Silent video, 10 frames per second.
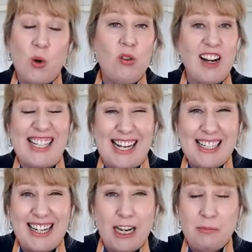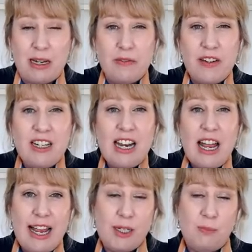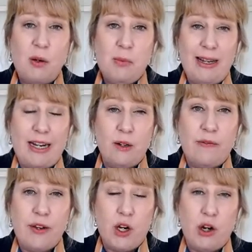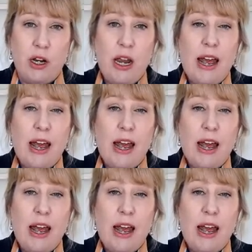or on a Centrelink benefit, it's probably not for you.